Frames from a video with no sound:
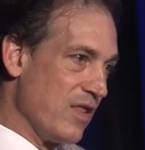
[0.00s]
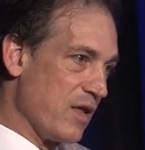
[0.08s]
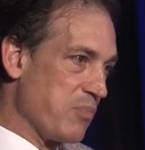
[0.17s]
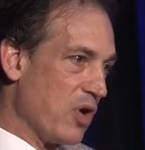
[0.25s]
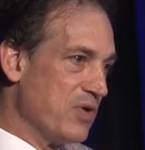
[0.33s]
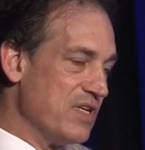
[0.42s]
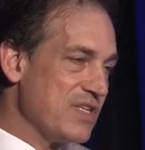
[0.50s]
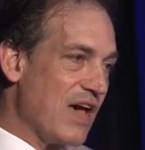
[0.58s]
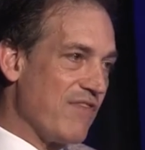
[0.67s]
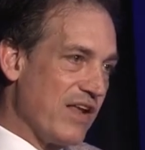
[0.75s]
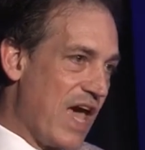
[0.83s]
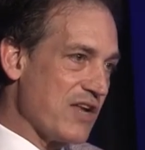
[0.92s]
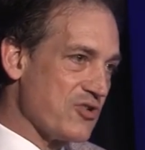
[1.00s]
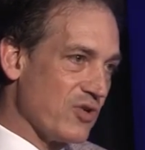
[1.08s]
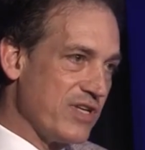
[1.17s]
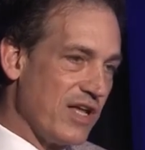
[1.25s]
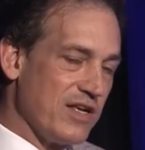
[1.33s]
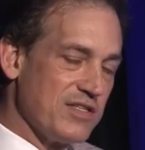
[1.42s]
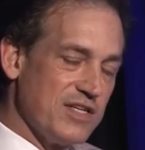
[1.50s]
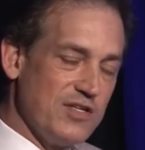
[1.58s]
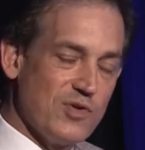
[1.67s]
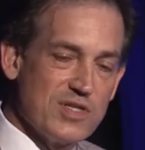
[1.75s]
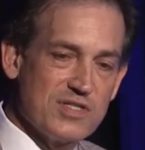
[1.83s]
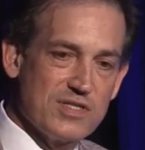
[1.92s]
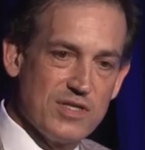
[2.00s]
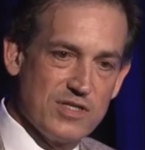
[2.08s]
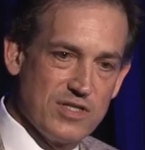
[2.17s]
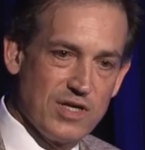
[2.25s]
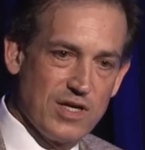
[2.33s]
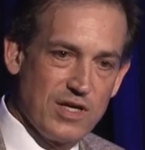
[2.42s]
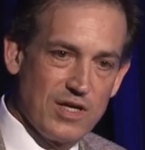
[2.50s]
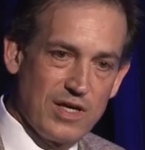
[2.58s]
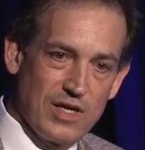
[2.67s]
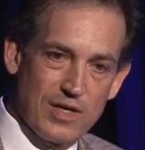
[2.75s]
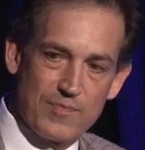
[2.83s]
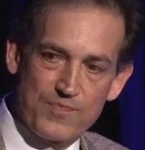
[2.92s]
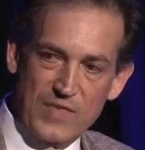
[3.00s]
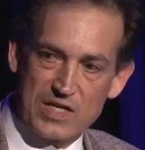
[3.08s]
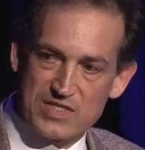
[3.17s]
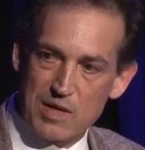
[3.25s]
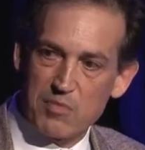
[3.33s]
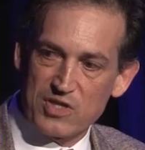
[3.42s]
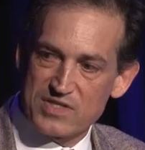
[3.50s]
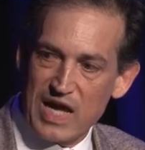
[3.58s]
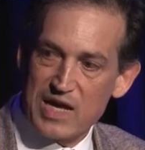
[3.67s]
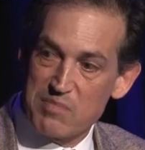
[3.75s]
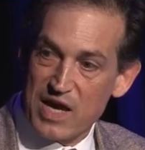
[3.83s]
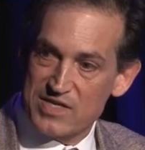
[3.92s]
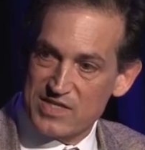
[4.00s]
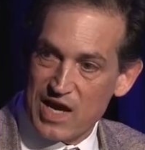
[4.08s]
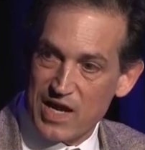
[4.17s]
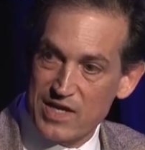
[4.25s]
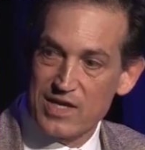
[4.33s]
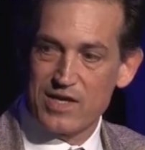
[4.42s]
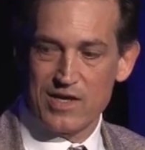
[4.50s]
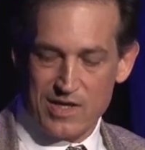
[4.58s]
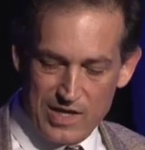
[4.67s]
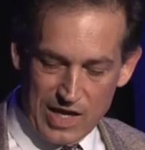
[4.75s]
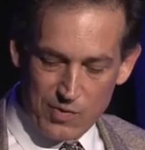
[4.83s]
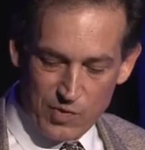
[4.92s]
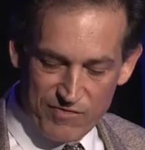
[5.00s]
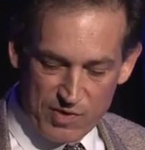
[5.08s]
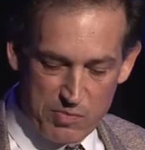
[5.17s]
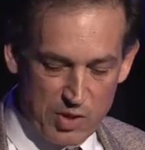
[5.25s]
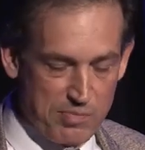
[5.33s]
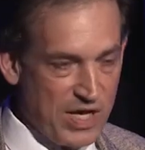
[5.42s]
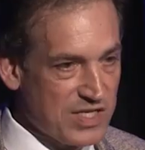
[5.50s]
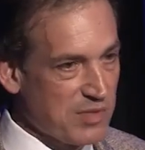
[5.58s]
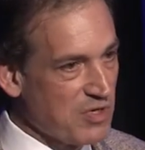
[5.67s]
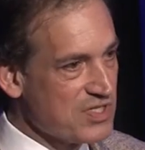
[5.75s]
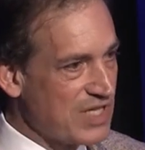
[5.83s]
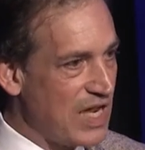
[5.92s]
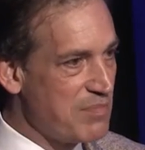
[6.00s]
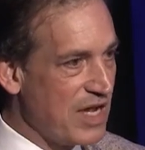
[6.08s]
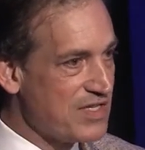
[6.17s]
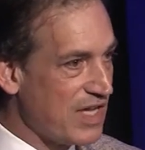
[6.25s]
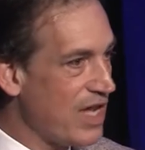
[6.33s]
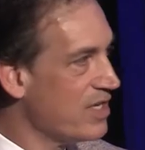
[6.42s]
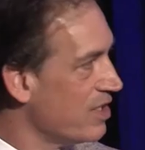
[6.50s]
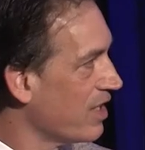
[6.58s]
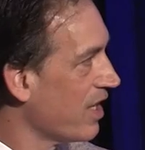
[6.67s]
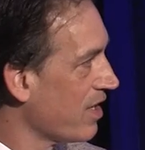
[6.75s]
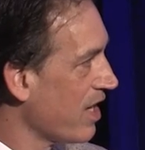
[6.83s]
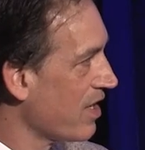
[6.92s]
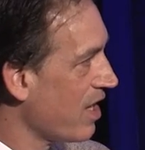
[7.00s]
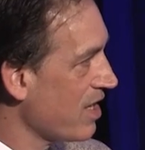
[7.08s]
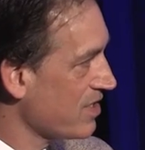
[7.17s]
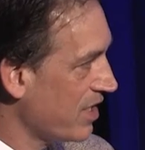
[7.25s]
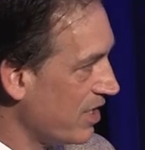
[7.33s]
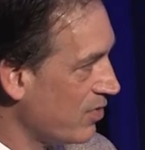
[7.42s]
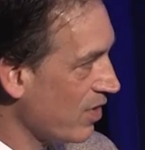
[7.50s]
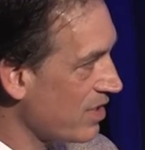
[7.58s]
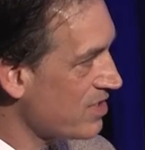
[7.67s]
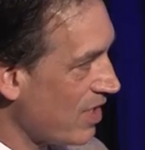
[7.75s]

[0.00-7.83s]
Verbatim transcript: The proteins have a natural tendency to, as, to uh, assemble side by side, and if you put pentamers side by side, you get an icosahedron.